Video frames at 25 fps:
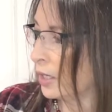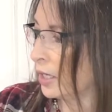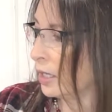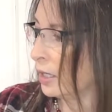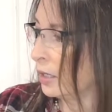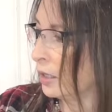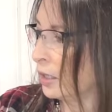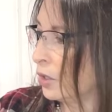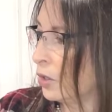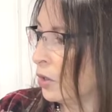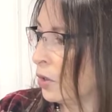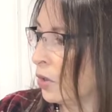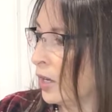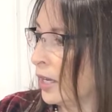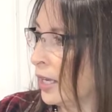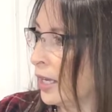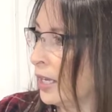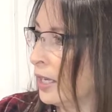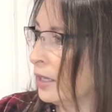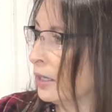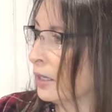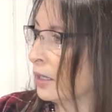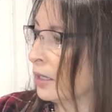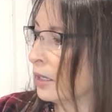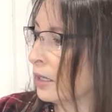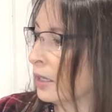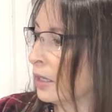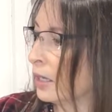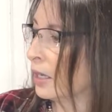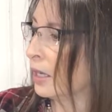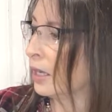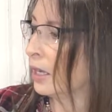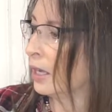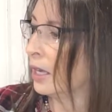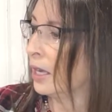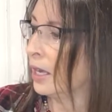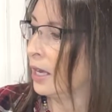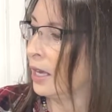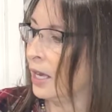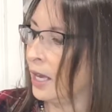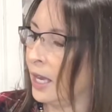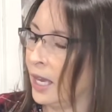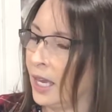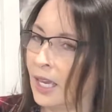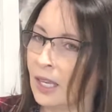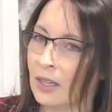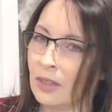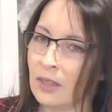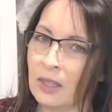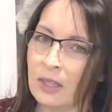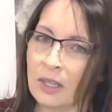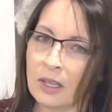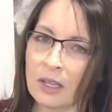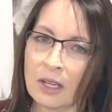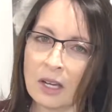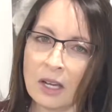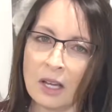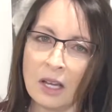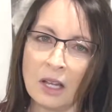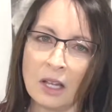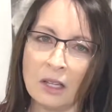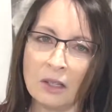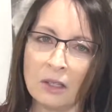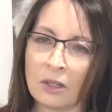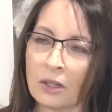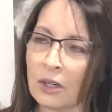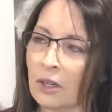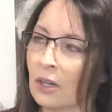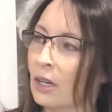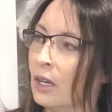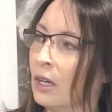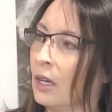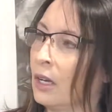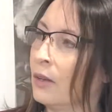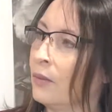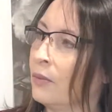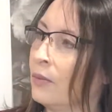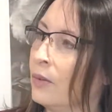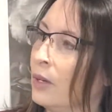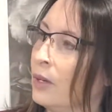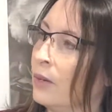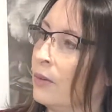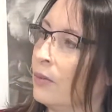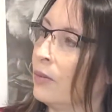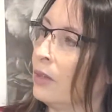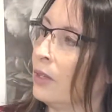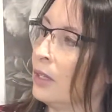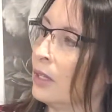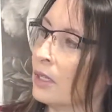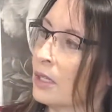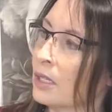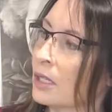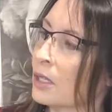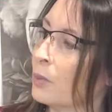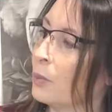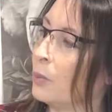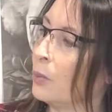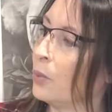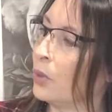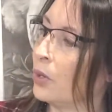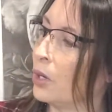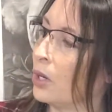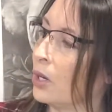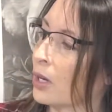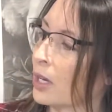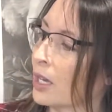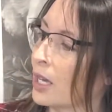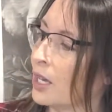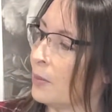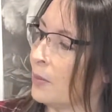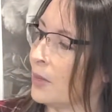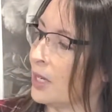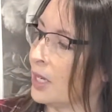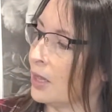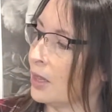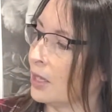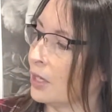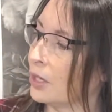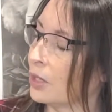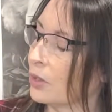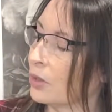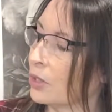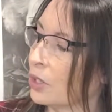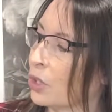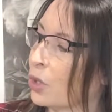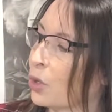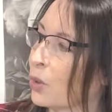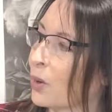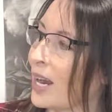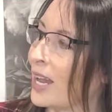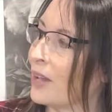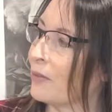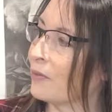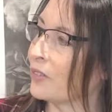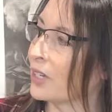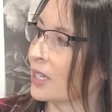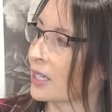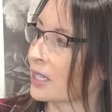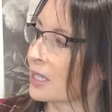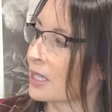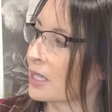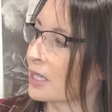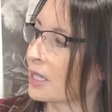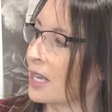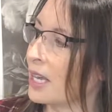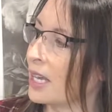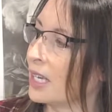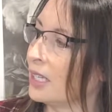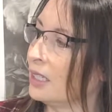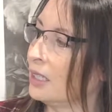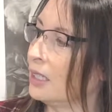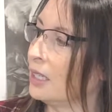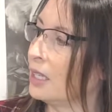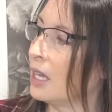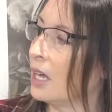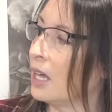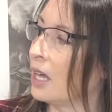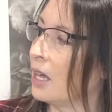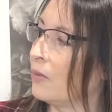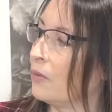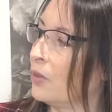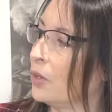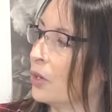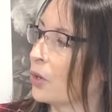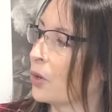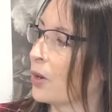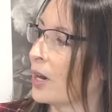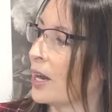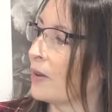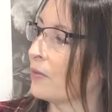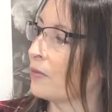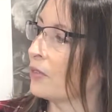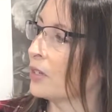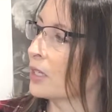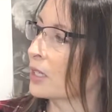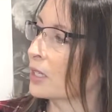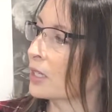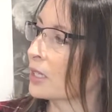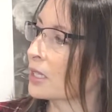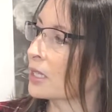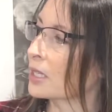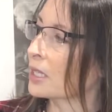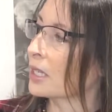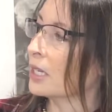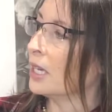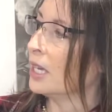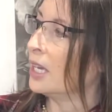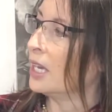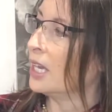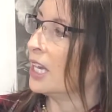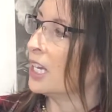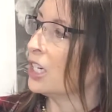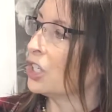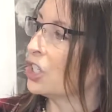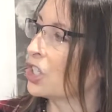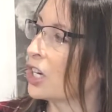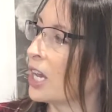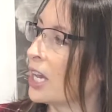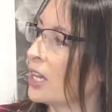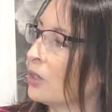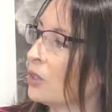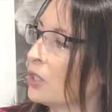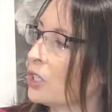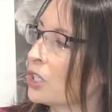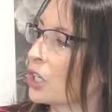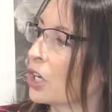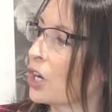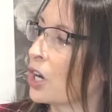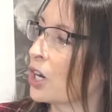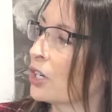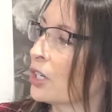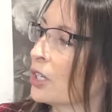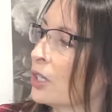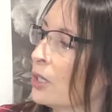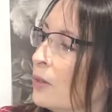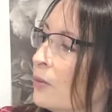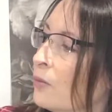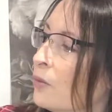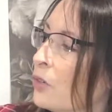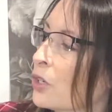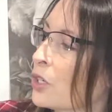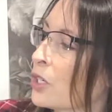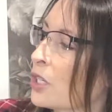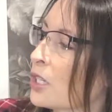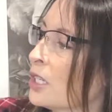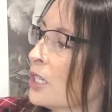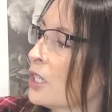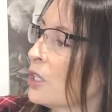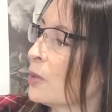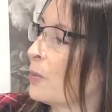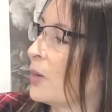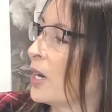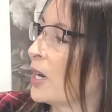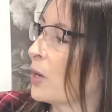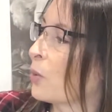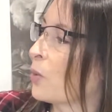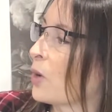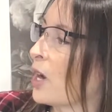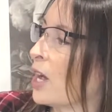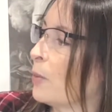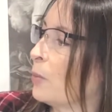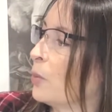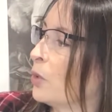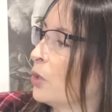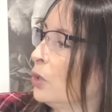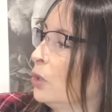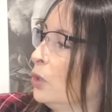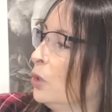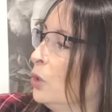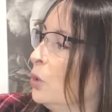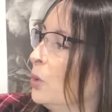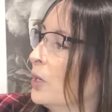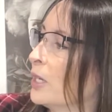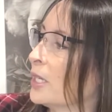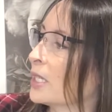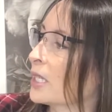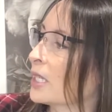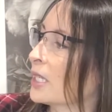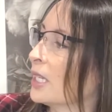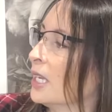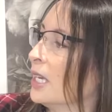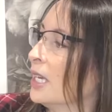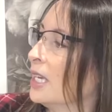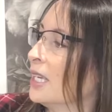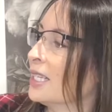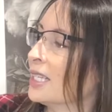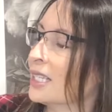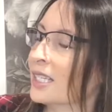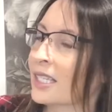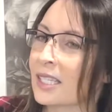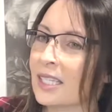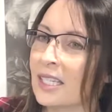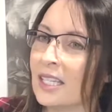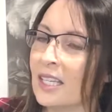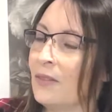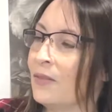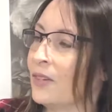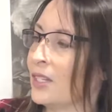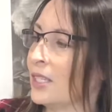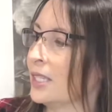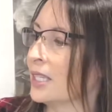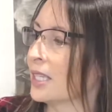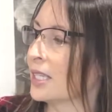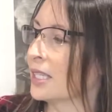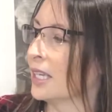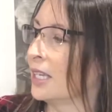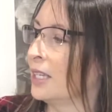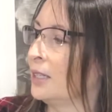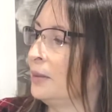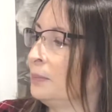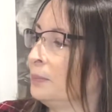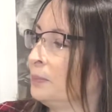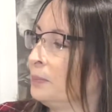Illinois. And the color of this book, I mean the graphics, I love the graphics. A Child's Garden of Verses by Robert Louis Stevenson.